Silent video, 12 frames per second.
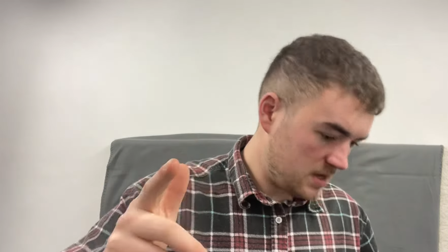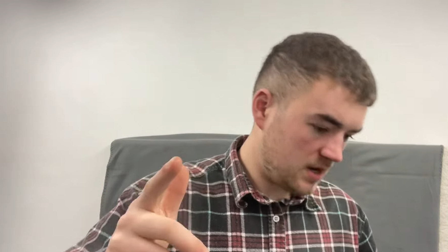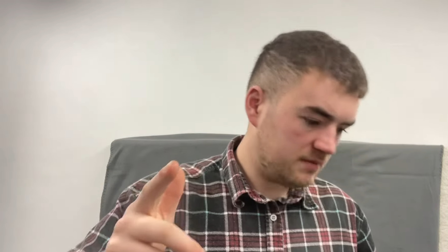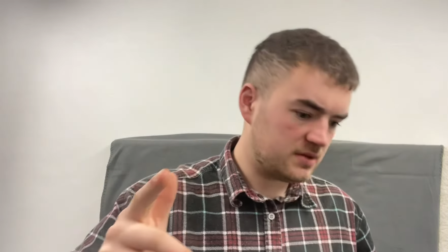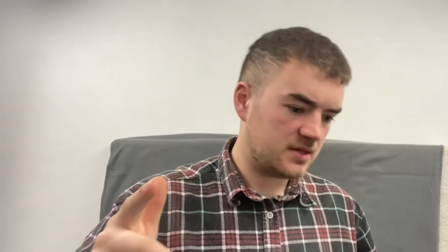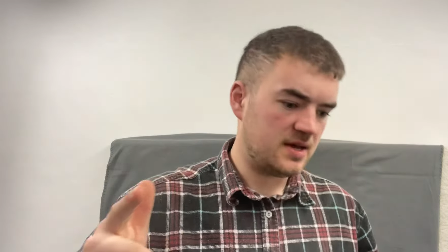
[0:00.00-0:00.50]

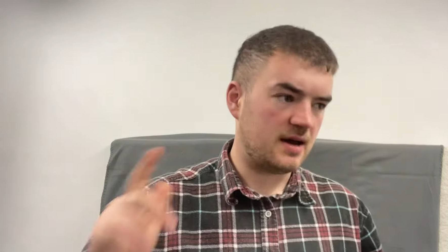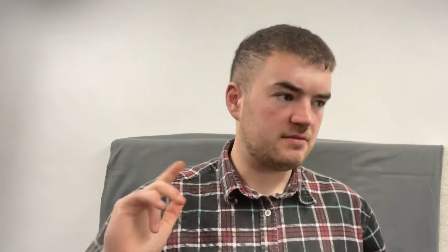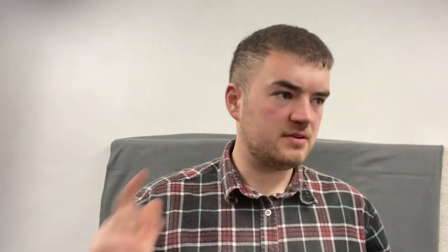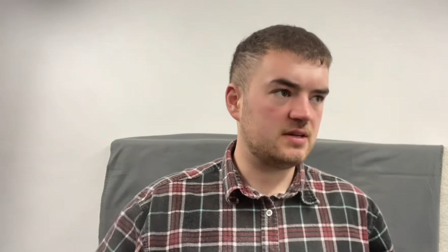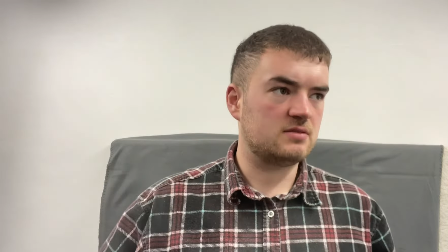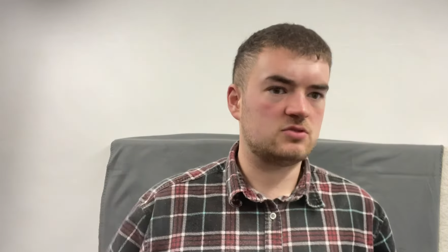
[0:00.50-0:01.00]
Other than that, I
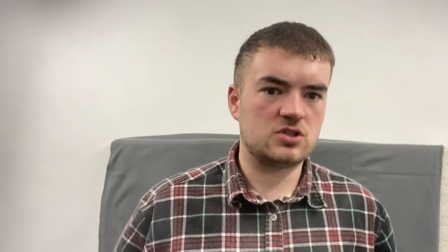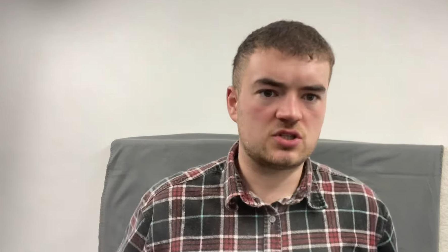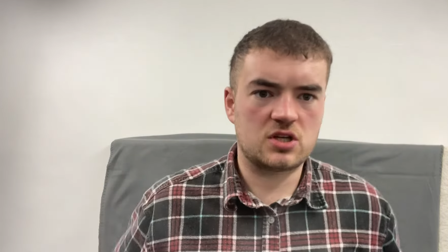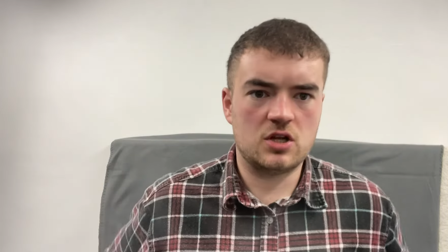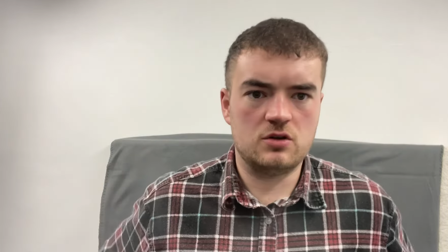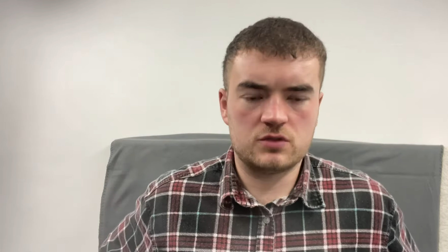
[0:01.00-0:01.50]
think it was just
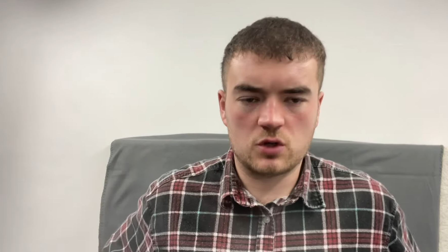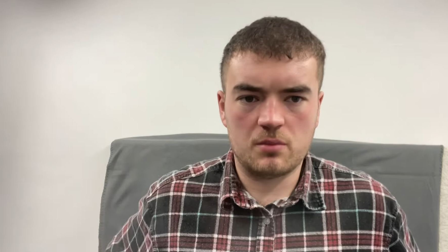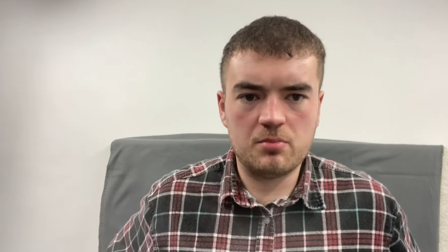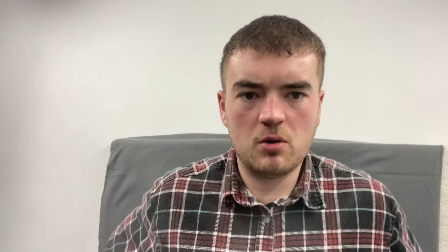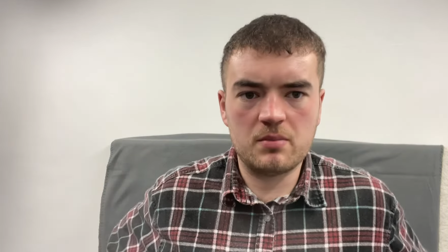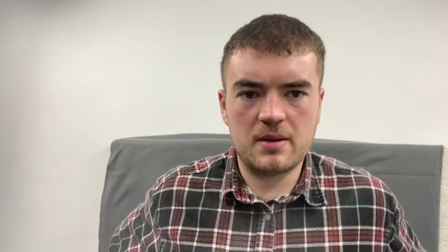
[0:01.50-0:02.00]
clothes. So I'll
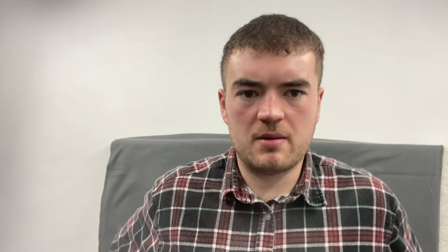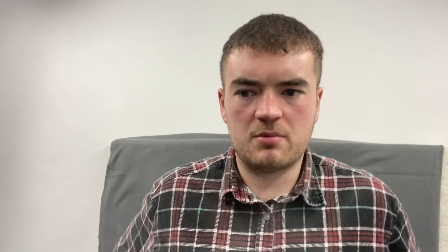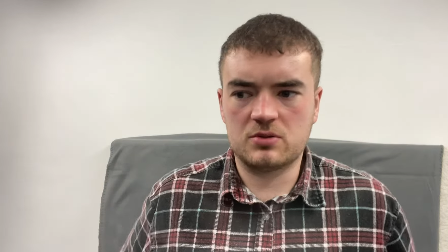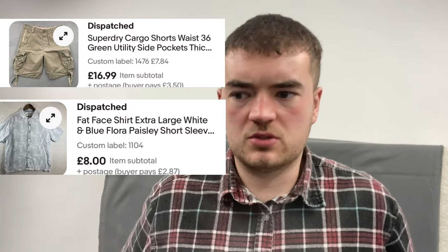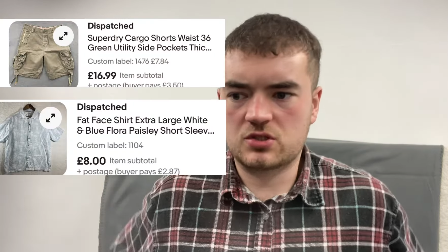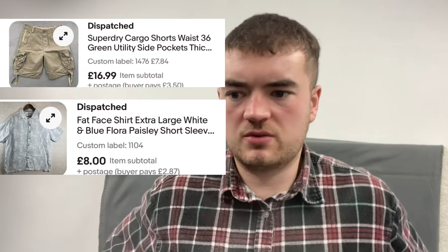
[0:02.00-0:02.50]
pop them up
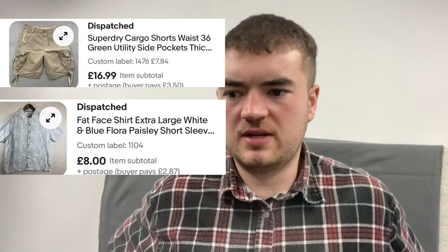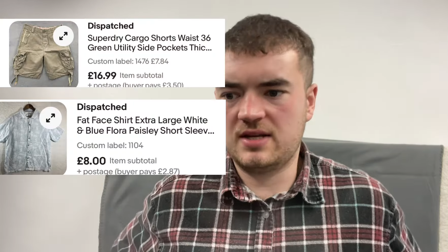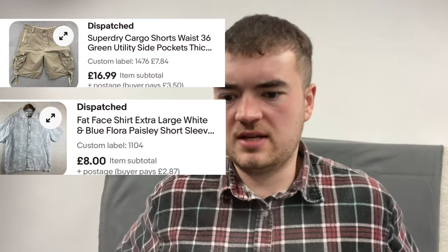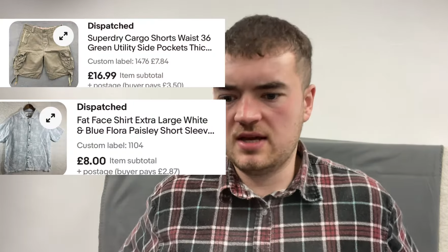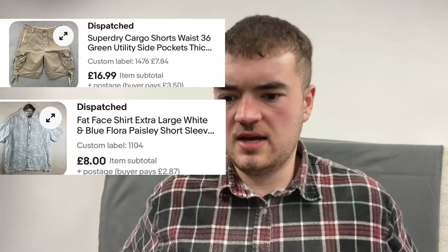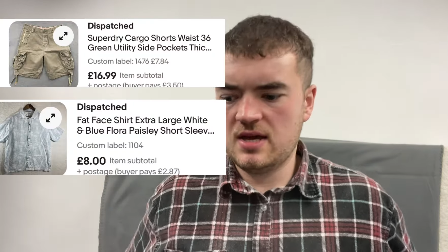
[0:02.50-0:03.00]
on screen.
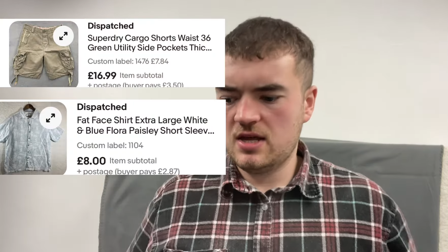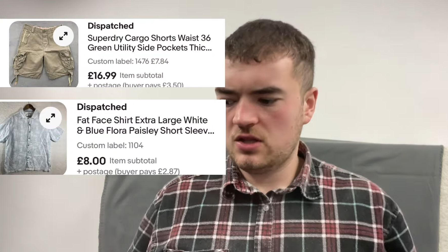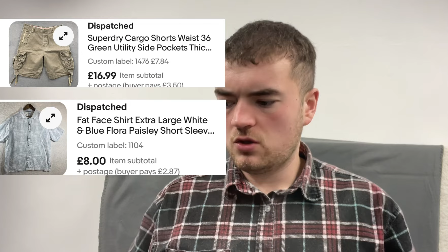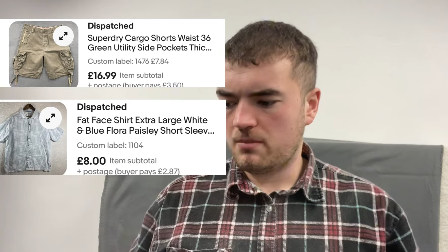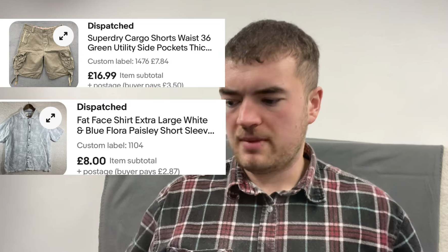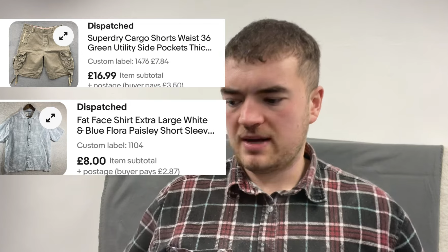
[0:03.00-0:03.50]

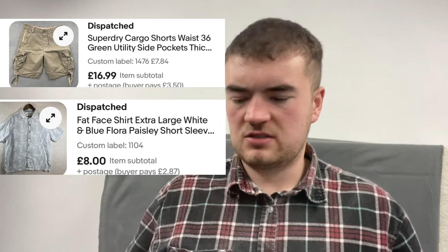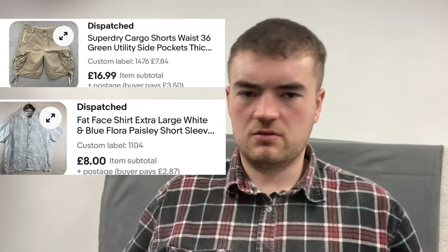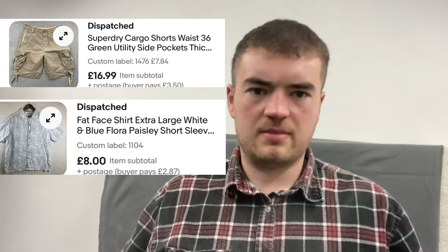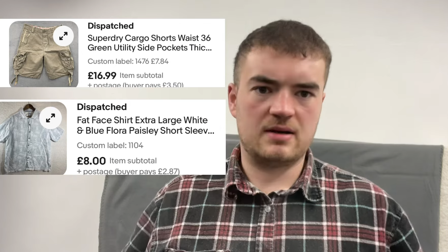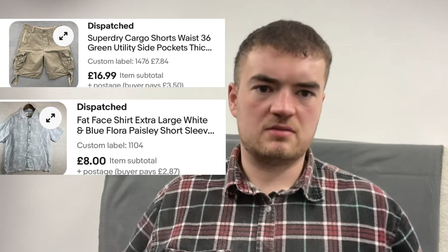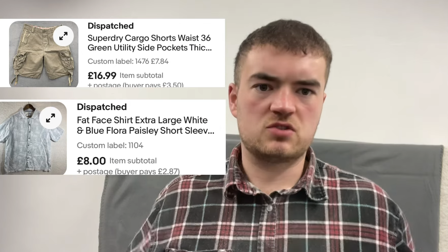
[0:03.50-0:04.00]
Not a massive
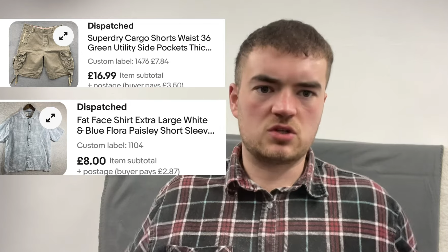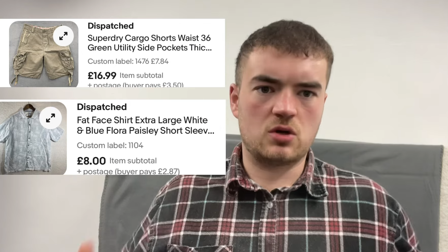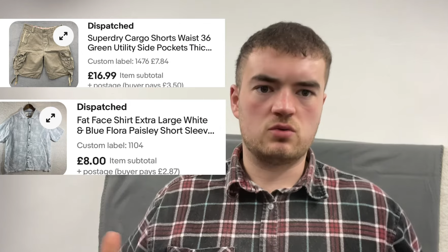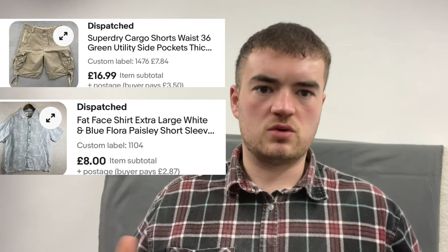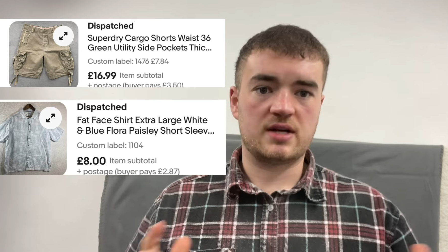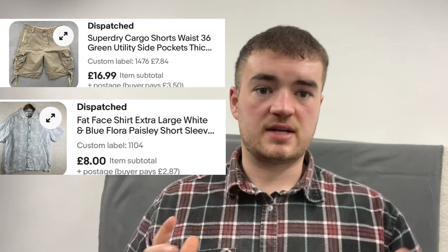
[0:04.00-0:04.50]
amount
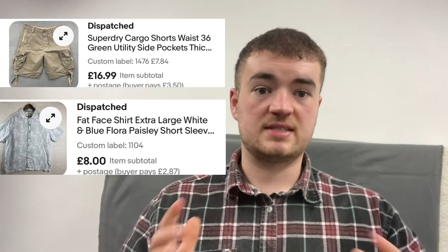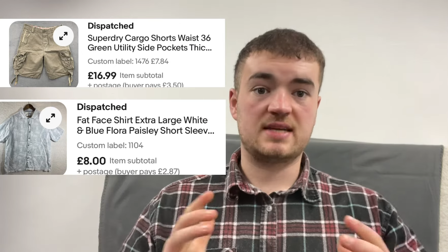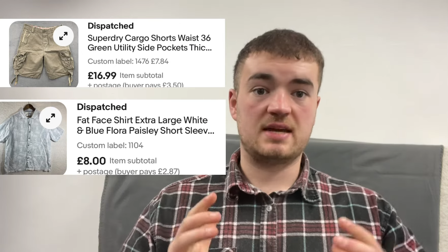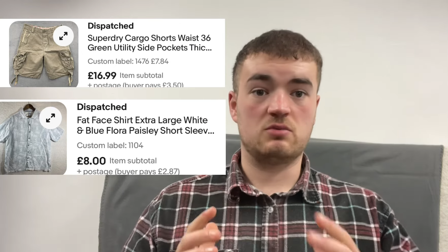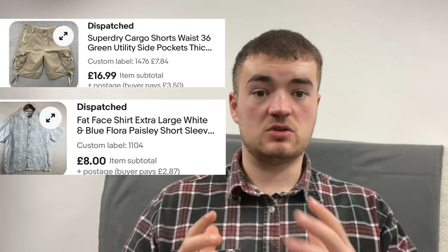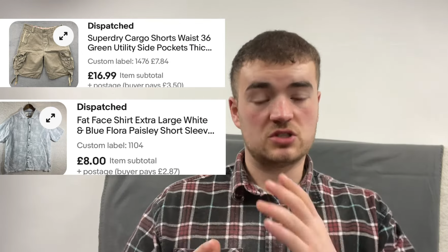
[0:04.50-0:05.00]
sold. Like I say,
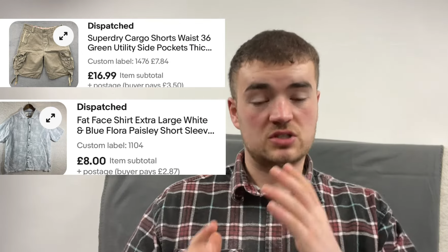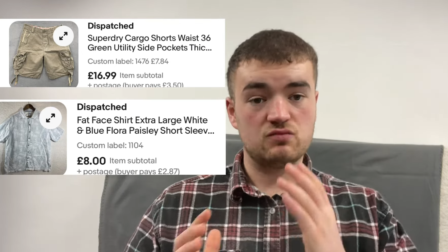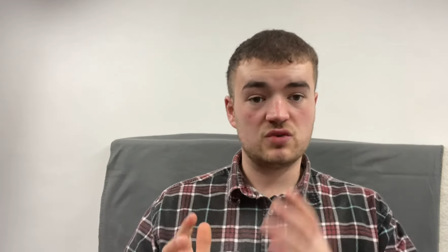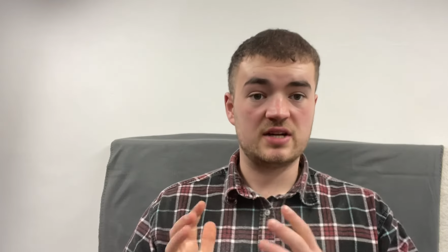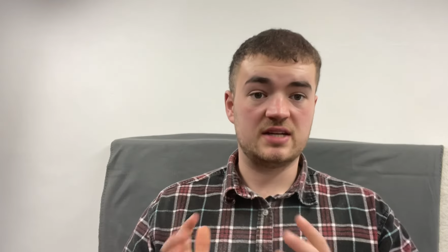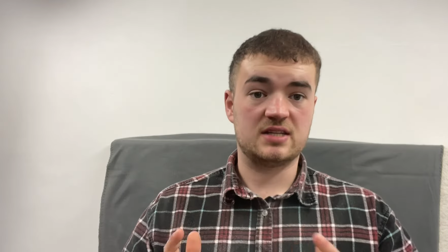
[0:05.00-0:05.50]
we're just
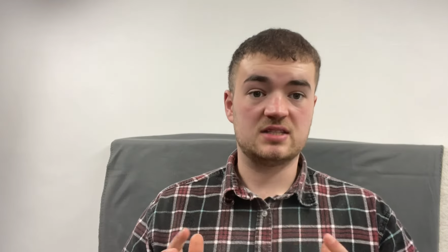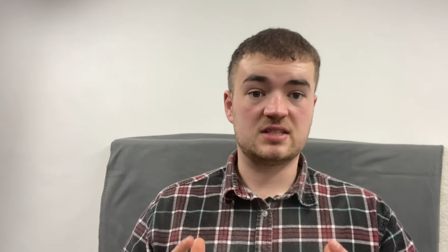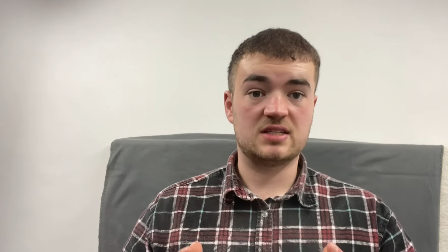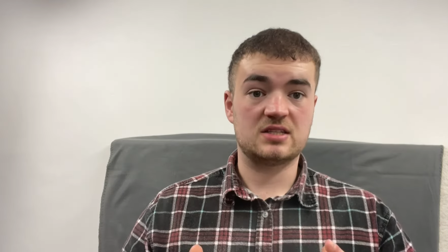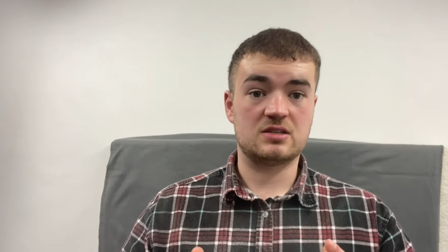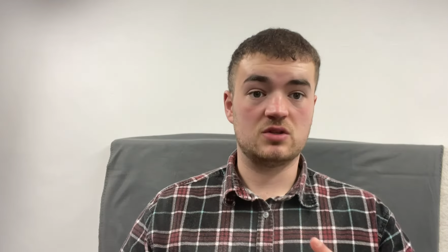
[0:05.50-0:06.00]
really
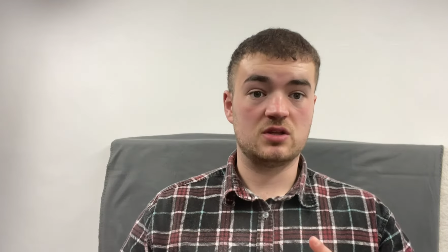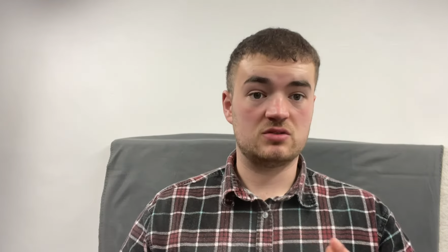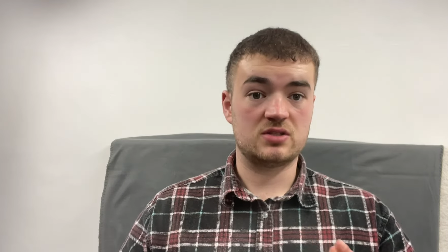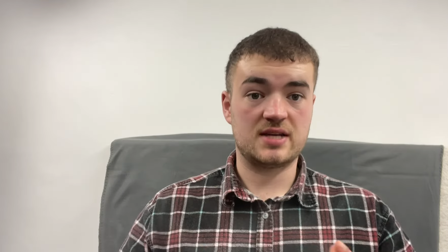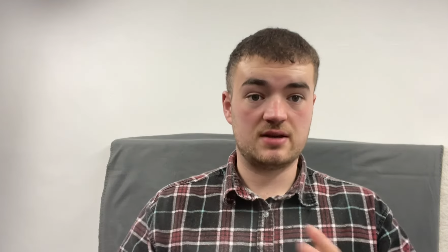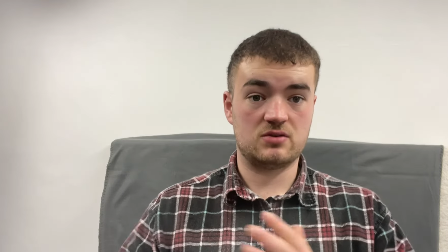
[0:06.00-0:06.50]
consistent with those
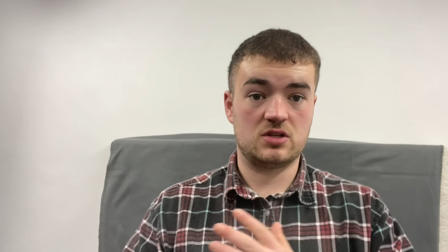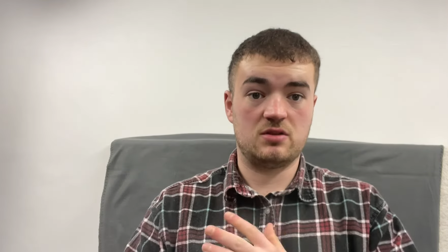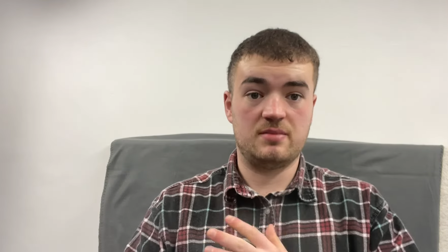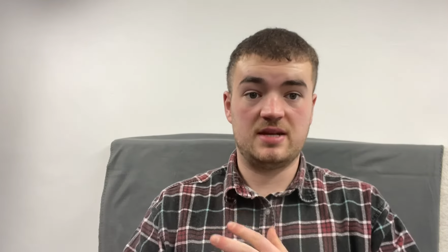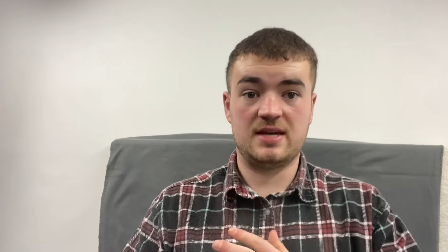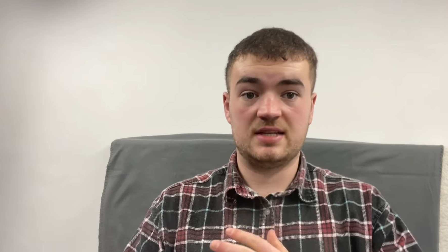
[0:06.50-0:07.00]
sales at the
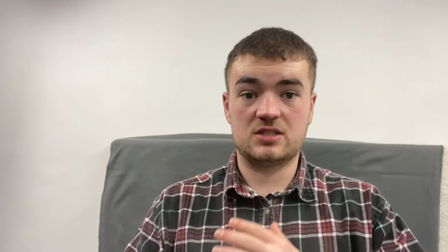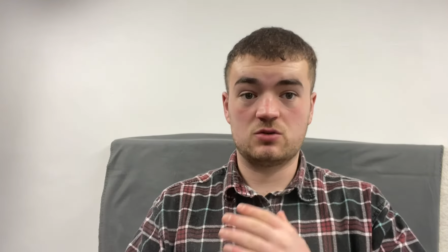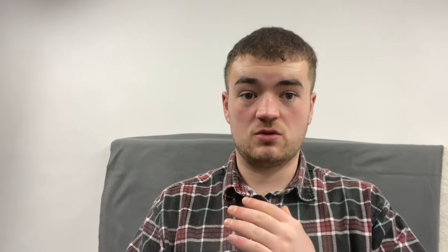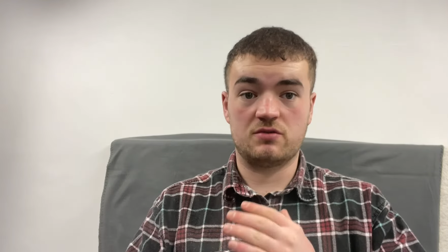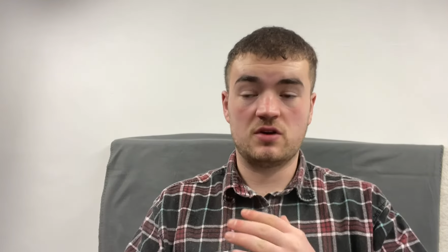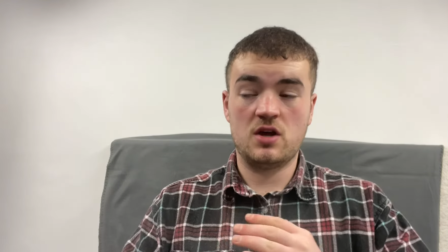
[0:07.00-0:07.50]
minute. It's
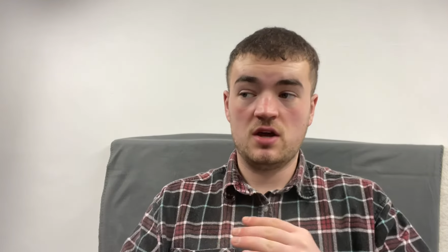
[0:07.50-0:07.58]
sort of